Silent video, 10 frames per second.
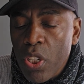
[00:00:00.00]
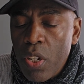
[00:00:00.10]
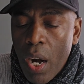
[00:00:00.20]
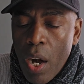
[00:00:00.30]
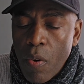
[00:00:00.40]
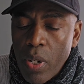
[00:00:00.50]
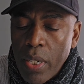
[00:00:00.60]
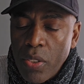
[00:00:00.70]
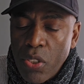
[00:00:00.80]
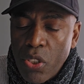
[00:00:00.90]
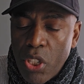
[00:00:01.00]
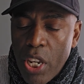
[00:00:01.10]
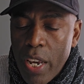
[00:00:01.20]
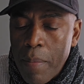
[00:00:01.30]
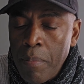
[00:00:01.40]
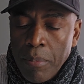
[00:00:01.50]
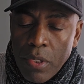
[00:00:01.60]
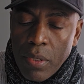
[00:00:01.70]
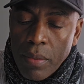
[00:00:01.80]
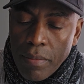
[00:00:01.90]
in your arrogant
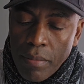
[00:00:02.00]
schemes,